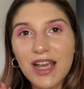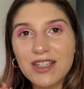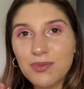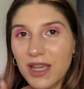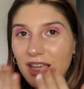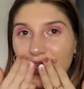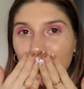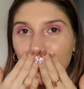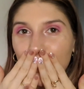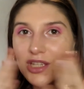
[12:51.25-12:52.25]
next week.
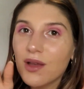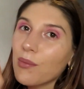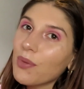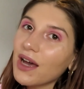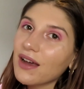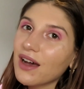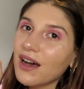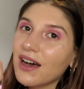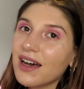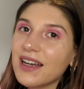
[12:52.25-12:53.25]
Bye
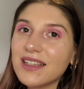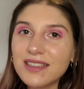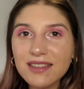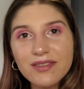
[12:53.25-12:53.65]
guys!